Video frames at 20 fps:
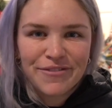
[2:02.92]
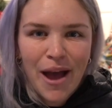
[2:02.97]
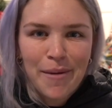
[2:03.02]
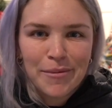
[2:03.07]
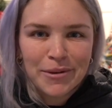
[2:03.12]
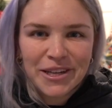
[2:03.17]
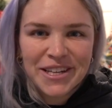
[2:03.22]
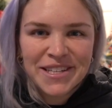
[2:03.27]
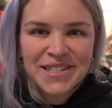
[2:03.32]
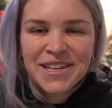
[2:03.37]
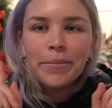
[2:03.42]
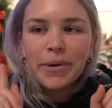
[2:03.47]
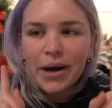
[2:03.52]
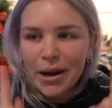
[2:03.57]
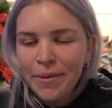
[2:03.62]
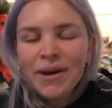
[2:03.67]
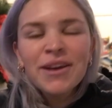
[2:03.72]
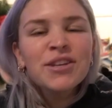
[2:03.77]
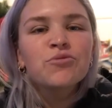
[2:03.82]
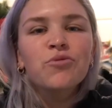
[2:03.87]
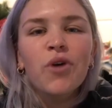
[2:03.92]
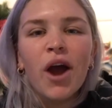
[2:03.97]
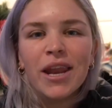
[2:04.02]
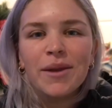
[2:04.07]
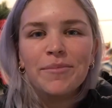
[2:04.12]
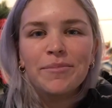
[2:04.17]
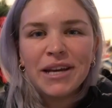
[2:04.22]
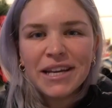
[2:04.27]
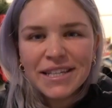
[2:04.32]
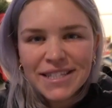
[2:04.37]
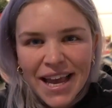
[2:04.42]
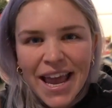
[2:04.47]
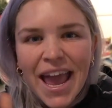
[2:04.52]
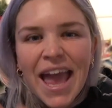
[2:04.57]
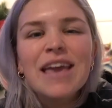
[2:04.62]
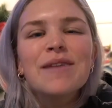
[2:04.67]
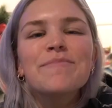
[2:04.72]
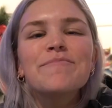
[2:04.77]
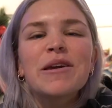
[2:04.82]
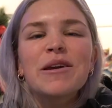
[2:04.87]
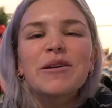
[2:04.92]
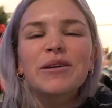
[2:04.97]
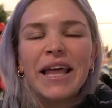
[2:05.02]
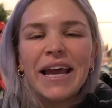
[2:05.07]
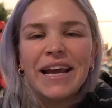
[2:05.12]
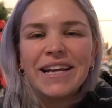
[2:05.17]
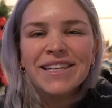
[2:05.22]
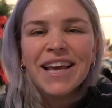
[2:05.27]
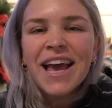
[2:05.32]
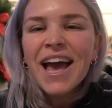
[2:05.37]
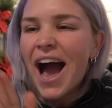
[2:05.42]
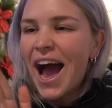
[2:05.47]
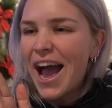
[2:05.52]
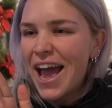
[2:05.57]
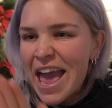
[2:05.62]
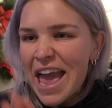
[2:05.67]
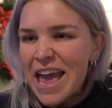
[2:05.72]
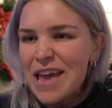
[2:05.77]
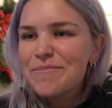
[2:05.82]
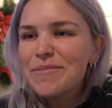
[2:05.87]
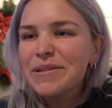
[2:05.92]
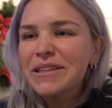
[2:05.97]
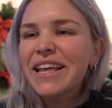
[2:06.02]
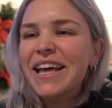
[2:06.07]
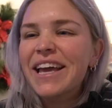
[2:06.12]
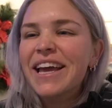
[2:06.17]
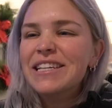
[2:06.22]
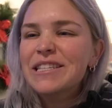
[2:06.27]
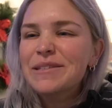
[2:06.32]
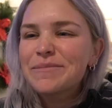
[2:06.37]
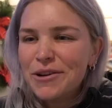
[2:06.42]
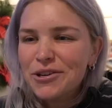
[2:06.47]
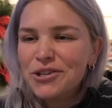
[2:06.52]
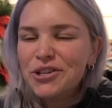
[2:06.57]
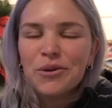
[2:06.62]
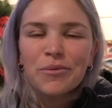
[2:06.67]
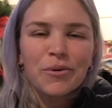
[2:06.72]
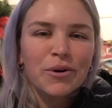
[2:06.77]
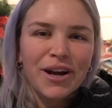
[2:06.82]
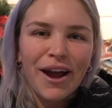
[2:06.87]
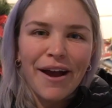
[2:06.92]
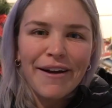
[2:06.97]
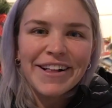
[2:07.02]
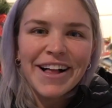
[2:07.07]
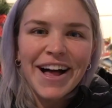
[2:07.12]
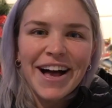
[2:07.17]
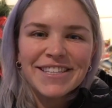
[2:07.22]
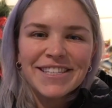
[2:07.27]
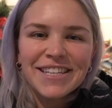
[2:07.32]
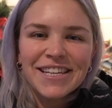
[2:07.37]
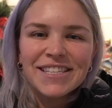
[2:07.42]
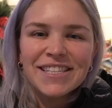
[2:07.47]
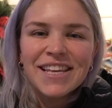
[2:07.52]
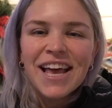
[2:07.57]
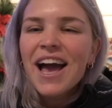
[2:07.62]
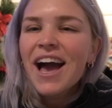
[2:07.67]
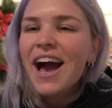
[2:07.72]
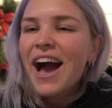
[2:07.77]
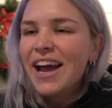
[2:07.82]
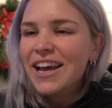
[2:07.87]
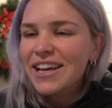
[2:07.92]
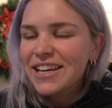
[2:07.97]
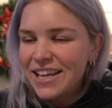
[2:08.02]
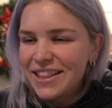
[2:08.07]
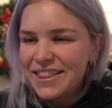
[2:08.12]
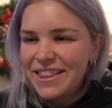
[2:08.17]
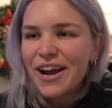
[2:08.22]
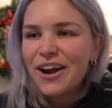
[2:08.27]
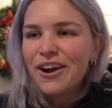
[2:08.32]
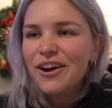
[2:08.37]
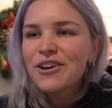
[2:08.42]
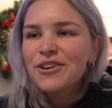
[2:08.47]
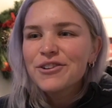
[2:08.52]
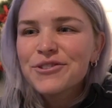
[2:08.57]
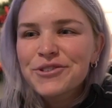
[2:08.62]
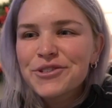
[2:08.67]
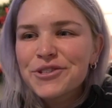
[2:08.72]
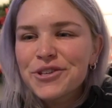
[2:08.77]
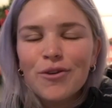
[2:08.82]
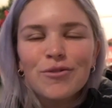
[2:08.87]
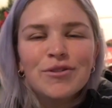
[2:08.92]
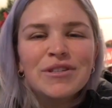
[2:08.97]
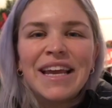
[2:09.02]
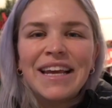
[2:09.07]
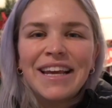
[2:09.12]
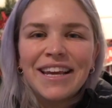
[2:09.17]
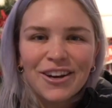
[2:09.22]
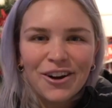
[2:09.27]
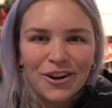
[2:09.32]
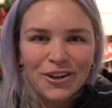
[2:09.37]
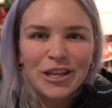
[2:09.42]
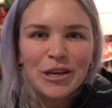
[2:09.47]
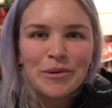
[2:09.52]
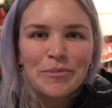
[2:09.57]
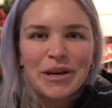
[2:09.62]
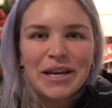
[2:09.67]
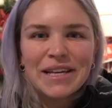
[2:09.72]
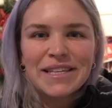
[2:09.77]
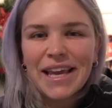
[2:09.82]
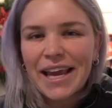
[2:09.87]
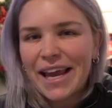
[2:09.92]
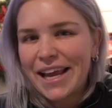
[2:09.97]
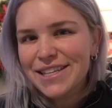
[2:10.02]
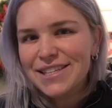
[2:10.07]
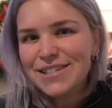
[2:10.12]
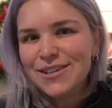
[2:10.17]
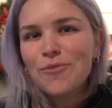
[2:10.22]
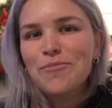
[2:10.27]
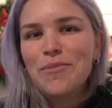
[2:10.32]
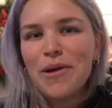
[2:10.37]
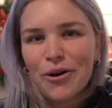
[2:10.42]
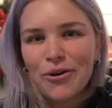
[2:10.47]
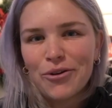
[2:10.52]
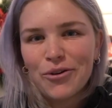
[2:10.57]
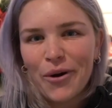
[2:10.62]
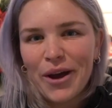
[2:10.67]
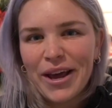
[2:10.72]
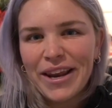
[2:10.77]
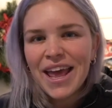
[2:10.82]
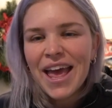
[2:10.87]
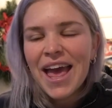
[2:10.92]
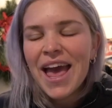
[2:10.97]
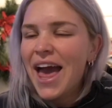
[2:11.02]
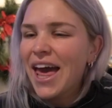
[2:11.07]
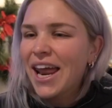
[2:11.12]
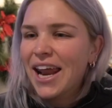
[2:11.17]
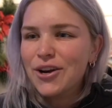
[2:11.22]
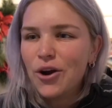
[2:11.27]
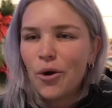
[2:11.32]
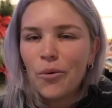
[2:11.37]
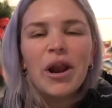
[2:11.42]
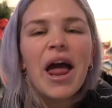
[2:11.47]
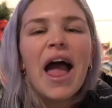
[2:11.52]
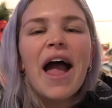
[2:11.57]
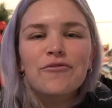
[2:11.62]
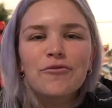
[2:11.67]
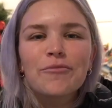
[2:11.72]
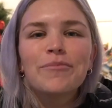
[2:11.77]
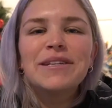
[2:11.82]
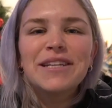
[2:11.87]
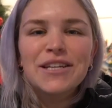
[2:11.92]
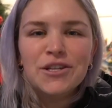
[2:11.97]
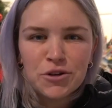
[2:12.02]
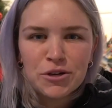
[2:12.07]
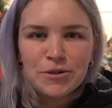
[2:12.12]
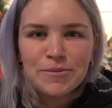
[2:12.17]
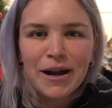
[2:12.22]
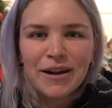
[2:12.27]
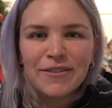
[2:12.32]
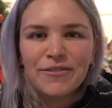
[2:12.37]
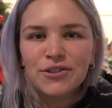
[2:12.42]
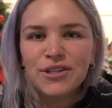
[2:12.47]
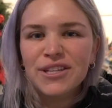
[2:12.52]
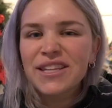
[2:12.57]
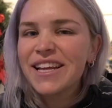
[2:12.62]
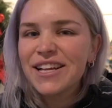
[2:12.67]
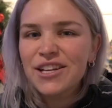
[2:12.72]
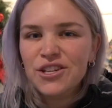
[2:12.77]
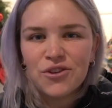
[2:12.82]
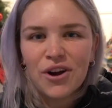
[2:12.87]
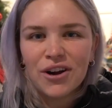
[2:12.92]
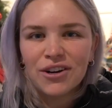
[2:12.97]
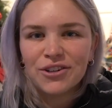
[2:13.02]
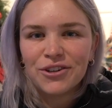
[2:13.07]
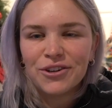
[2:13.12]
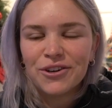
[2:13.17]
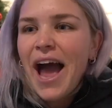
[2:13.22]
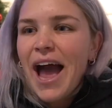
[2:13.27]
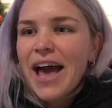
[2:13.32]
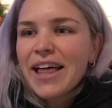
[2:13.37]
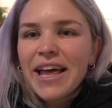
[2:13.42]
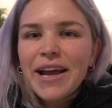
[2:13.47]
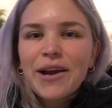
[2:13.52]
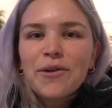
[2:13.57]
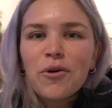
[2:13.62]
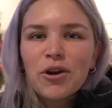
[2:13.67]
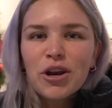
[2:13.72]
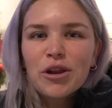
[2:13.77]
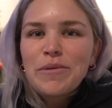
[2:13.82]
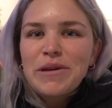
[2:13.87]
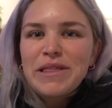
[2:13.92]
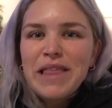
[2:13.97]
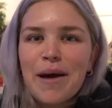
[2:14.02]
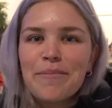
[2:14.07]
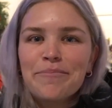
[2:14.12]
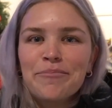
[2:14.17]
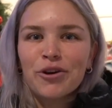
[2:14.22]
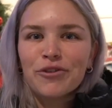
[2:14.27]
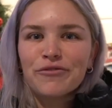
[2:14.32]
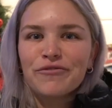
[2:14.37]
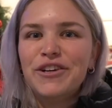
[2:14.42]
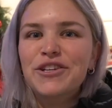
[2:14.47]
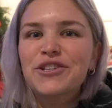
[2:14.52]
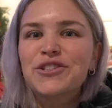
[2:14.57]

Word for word: fabulous. But I must run because I hate being late. I hate being late, especially to workout classes. I get there so stinking early because I get so paranoid, and I don't wanna ever be disrespectful to the instructors. I wanna be that perfect